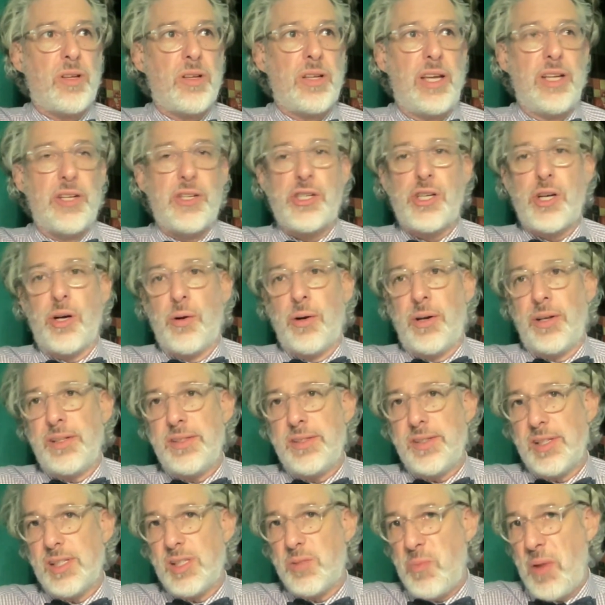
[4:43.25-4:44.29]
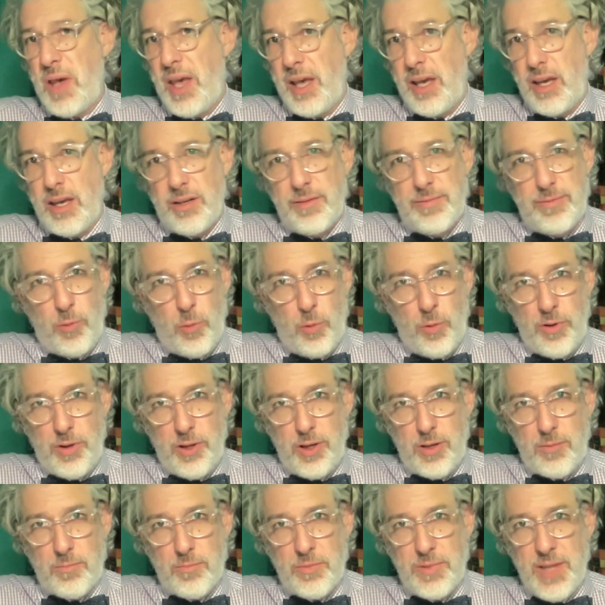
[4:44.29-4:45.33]
insurance is paid for
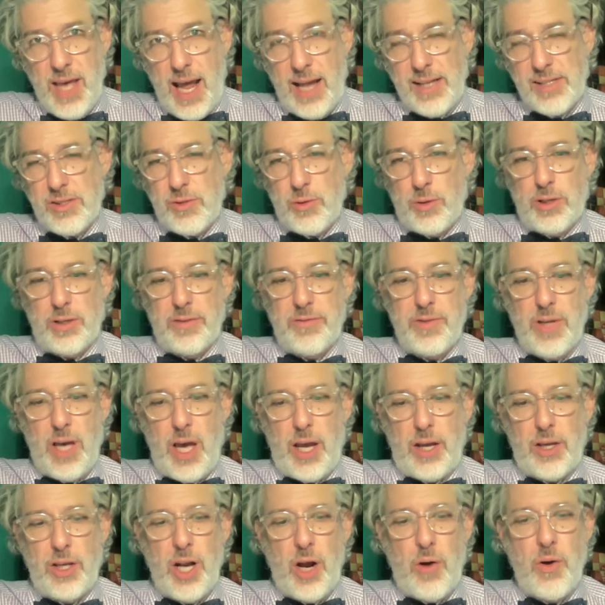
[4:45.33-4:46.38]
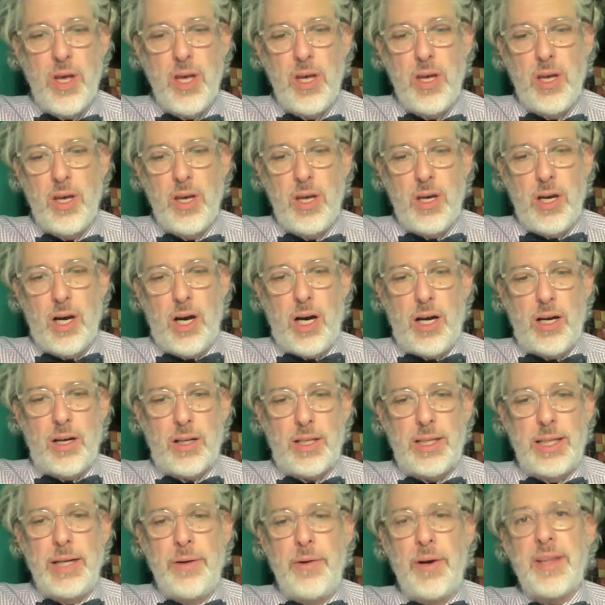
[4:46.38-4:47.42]
them, that sort of thing.
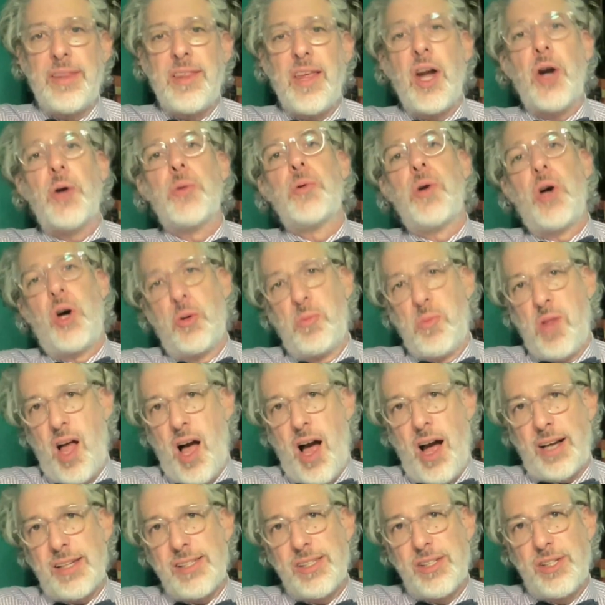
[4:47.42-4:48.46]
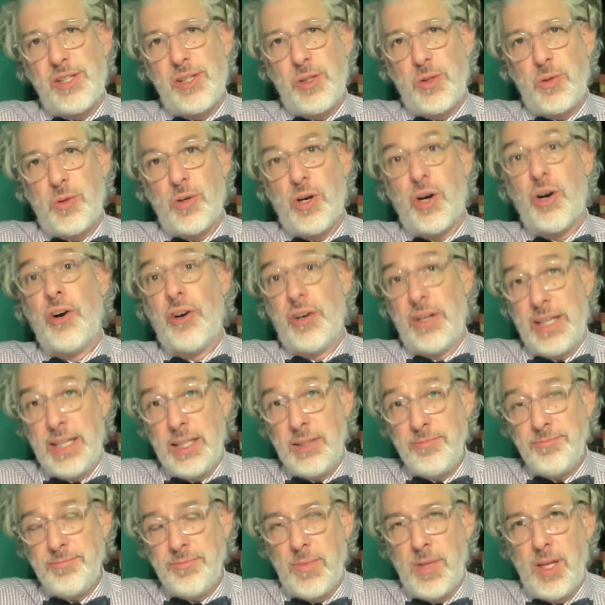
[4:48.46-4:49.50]
Clearing their roadblocks to
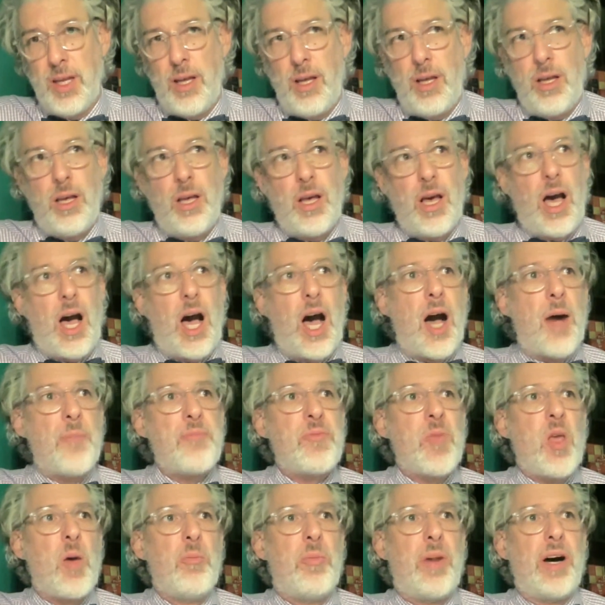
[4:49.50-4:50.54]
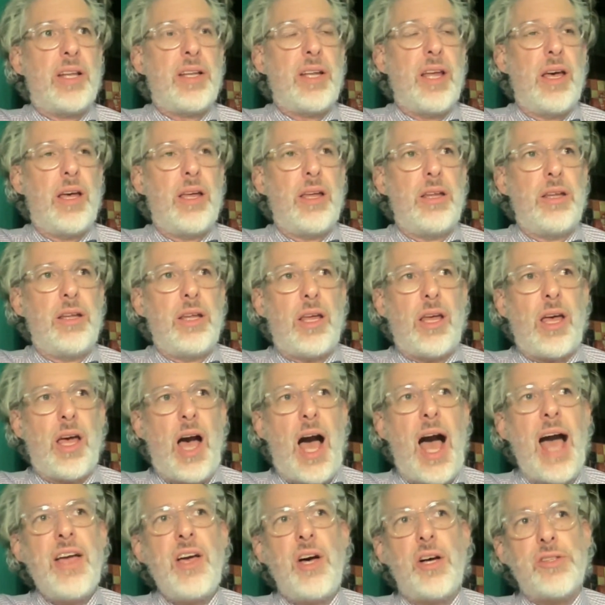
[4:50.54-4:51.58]
earning. But
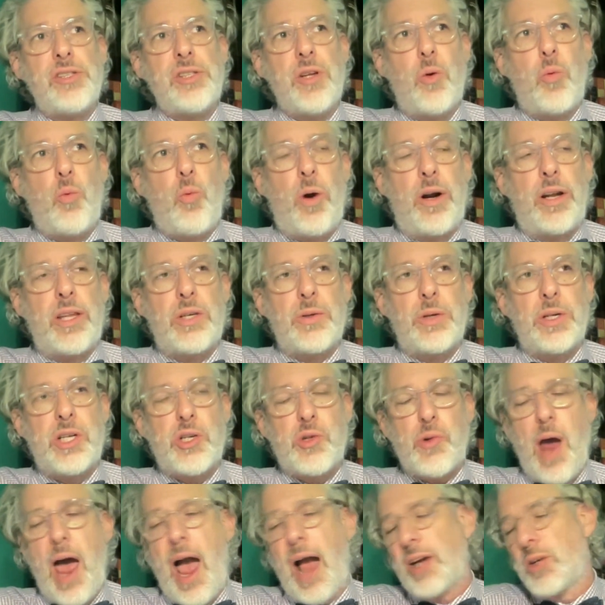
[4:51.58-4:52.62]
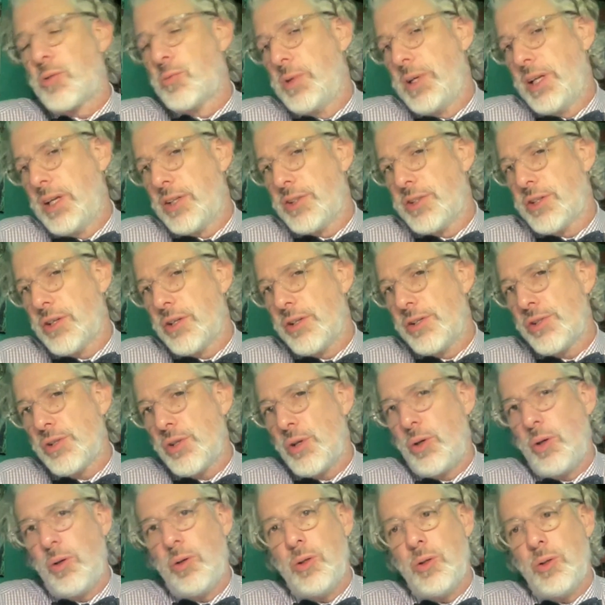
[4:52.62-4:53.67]
I also wanted to attract realtors
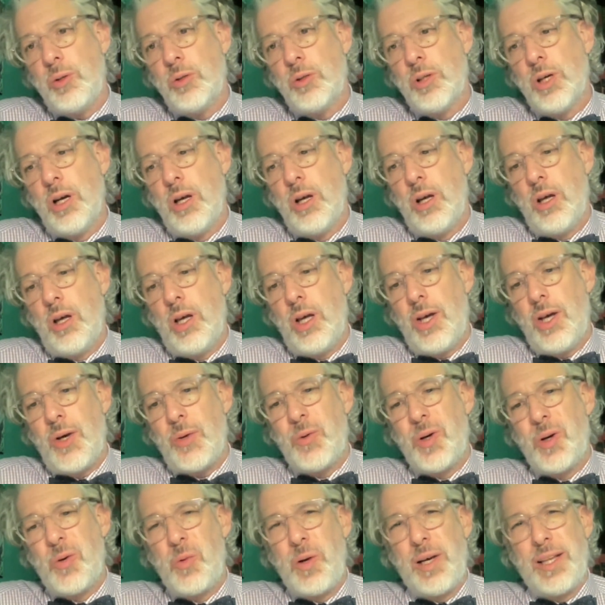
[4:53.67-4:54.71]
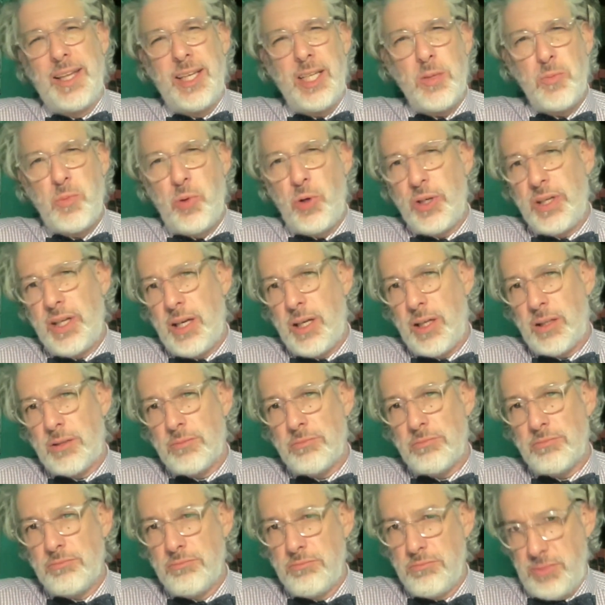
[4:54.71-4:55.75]
who were willing to put
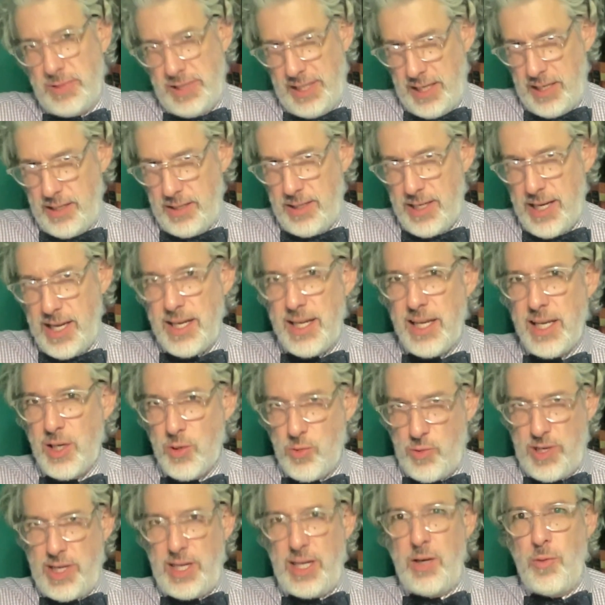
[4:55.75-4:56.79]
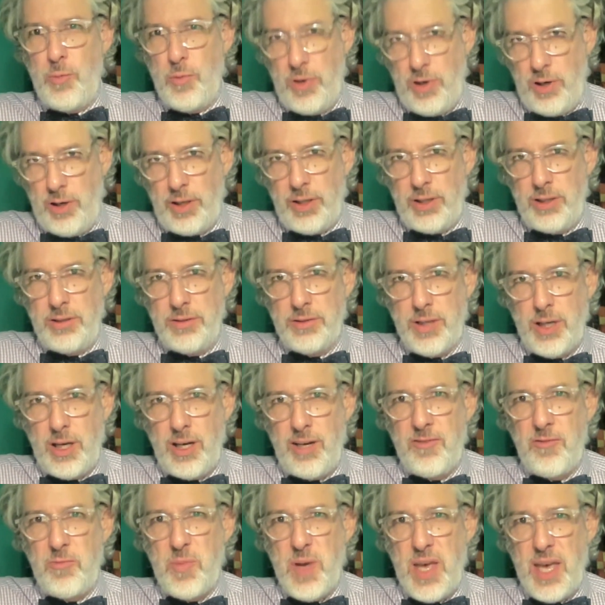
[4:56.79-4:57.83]
in the nitty gritty work
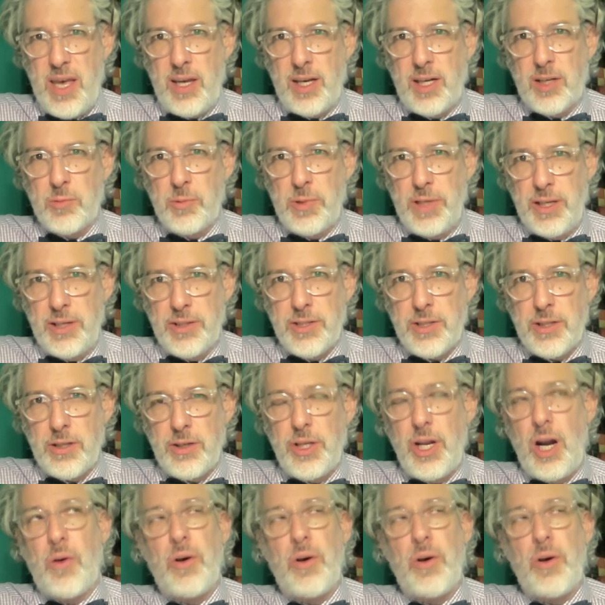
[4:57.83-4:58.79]
of being a realtor.